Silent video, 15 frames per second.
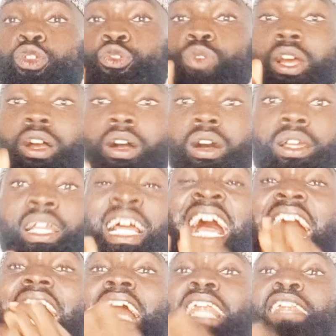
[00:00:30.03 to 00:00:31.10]
which we call
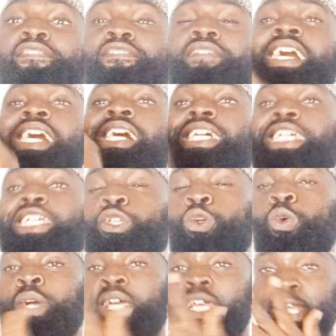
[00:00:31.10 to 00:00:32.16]

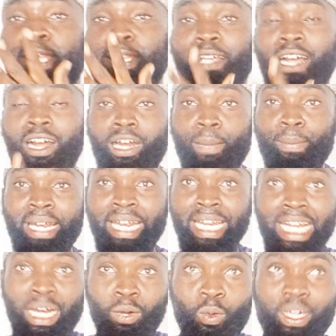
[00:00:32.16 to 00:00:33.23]
al-fa'ilu in the Arabic
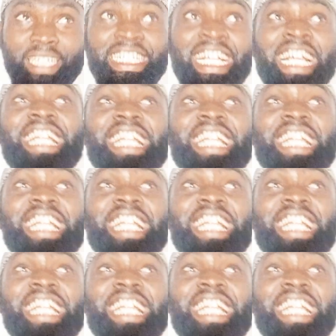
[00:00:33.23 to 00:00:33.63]
language.